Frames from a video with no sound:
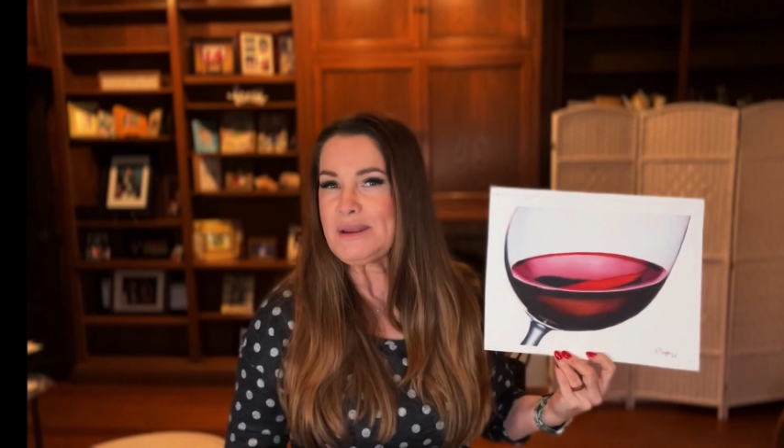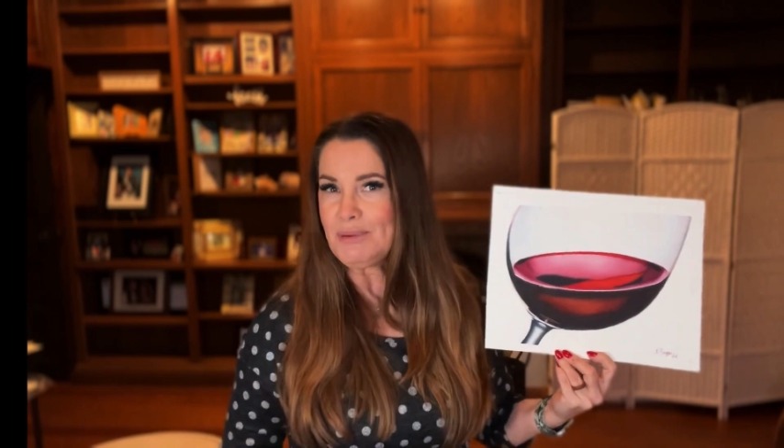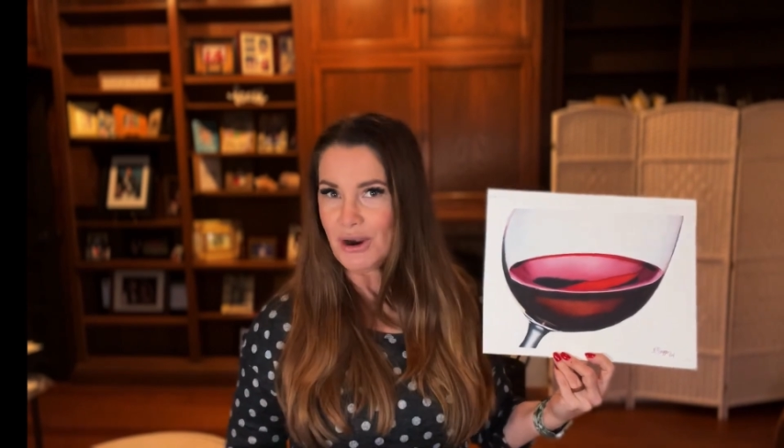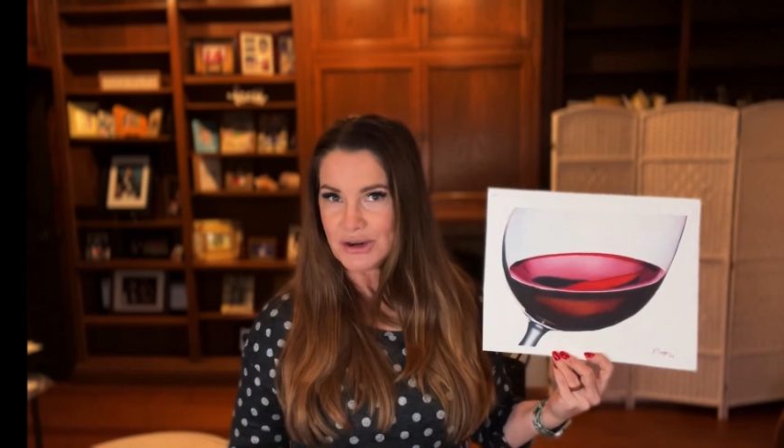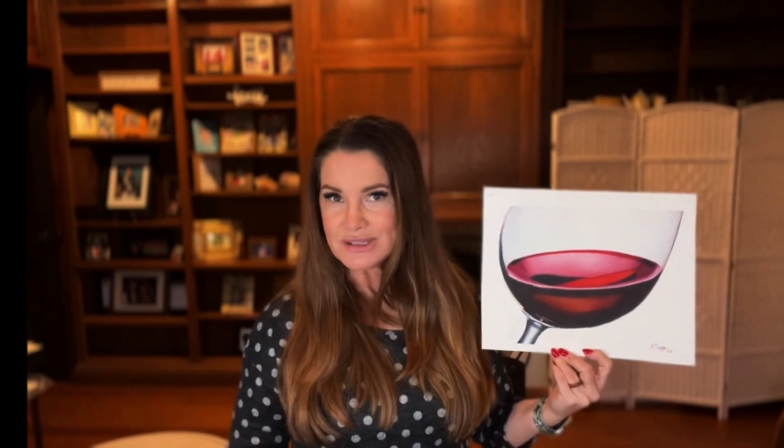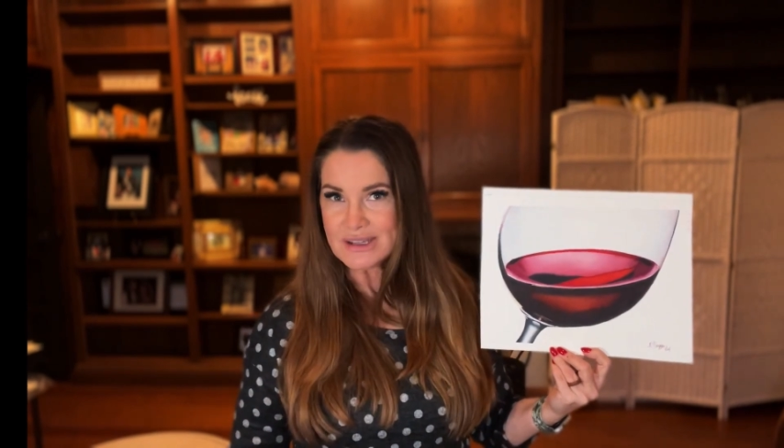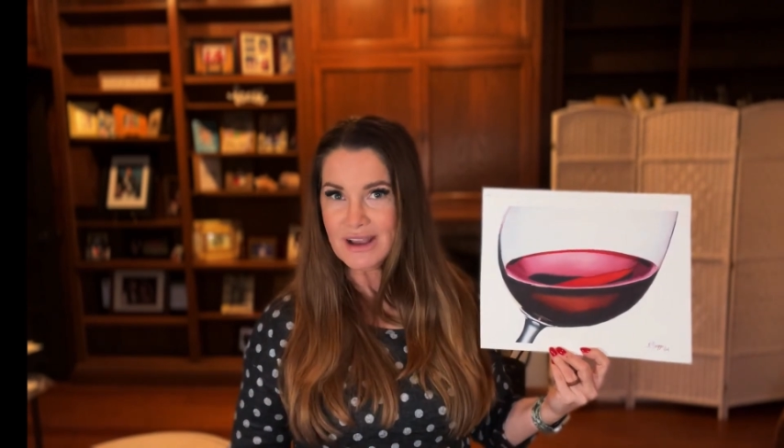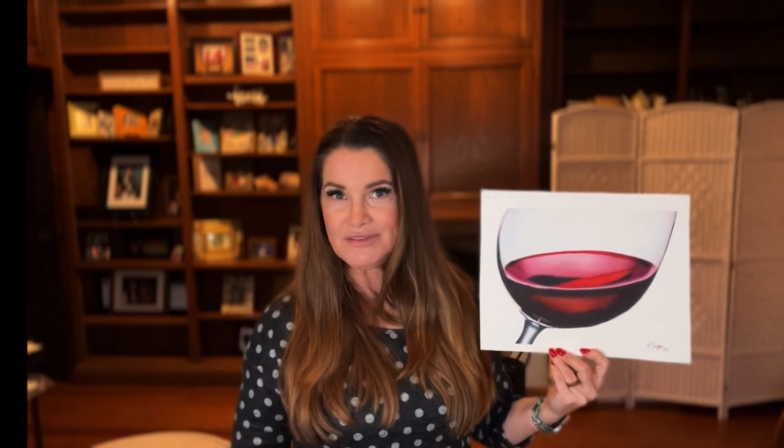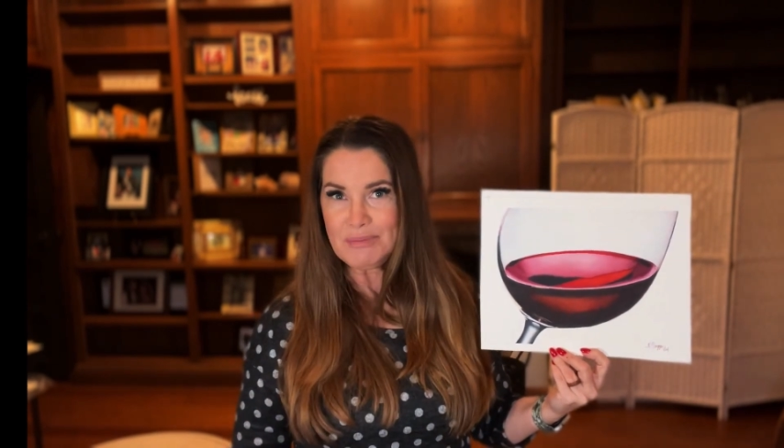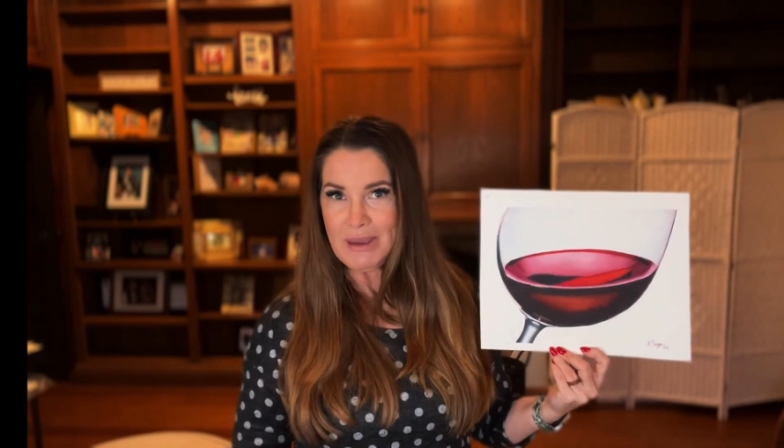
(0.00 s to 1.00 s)
parts
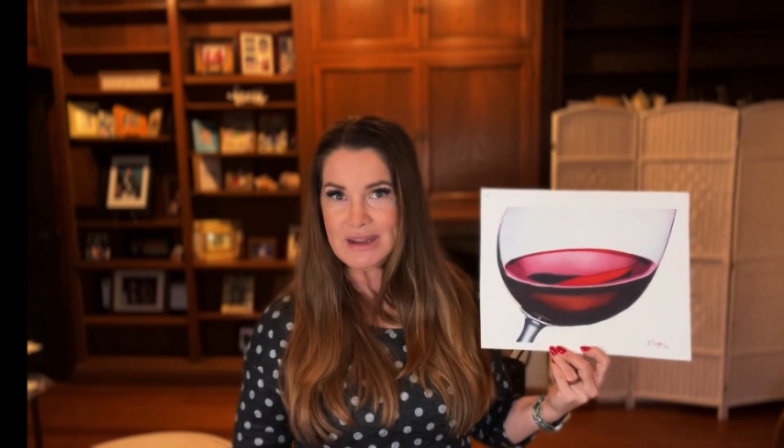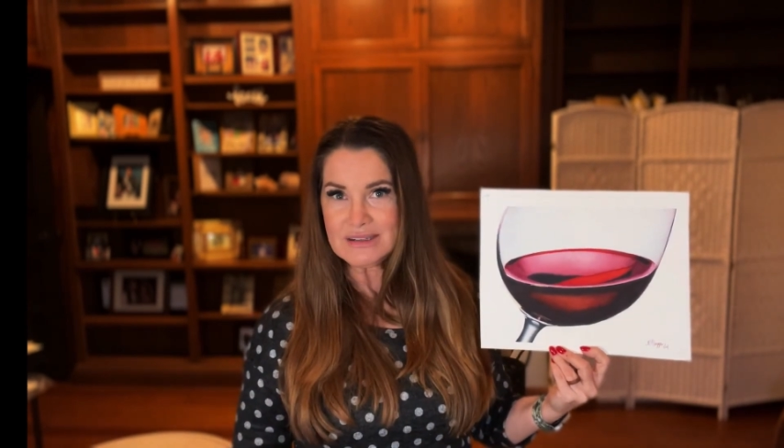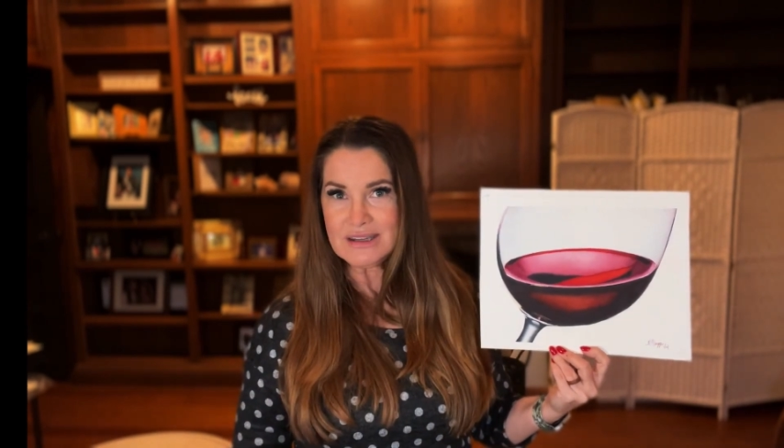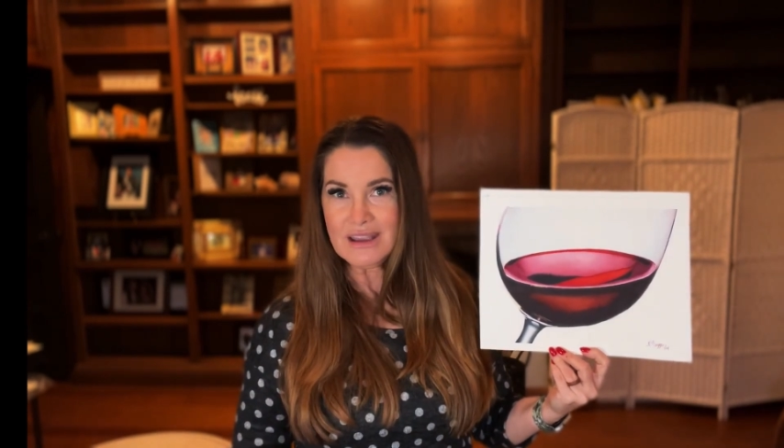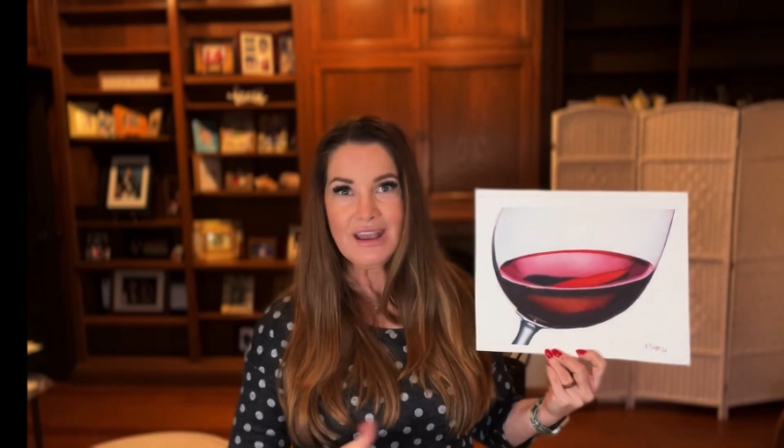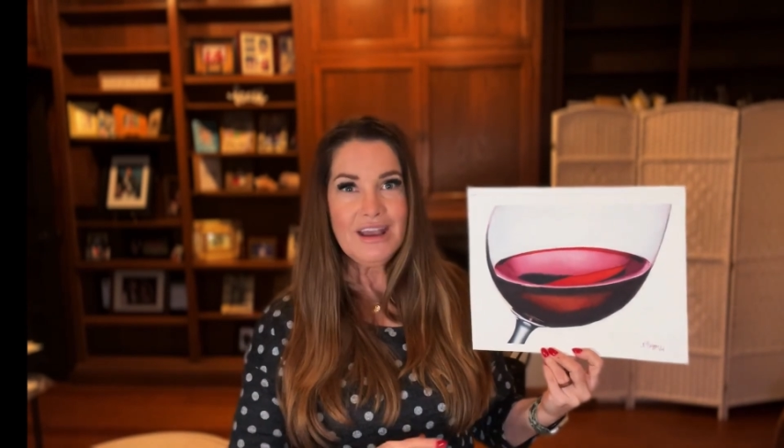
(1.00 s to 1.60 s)
of the painting.